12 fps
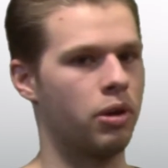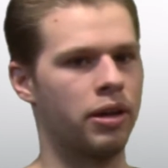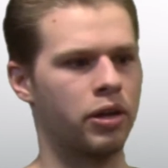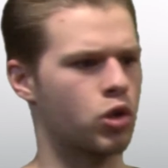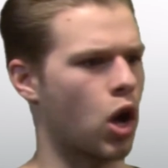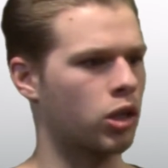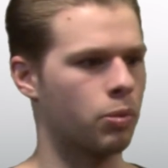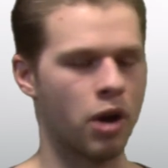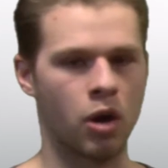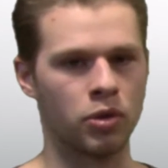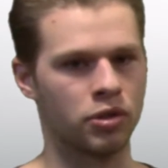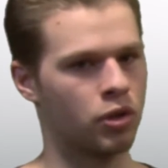cheap. Like
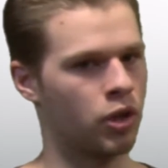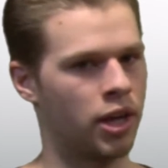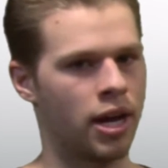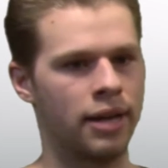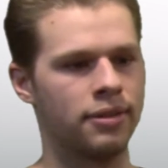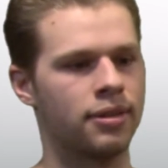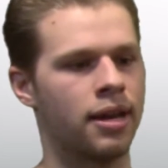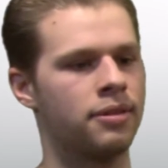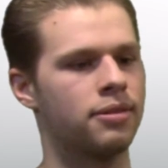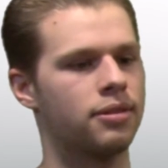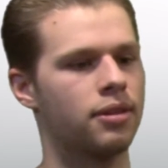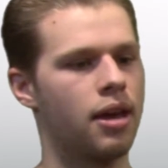chocolate bar was
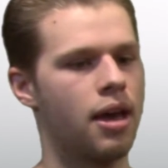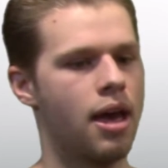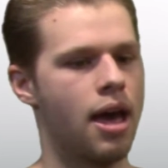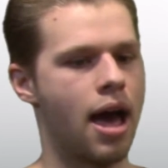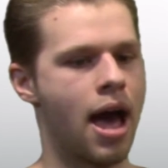39 cents.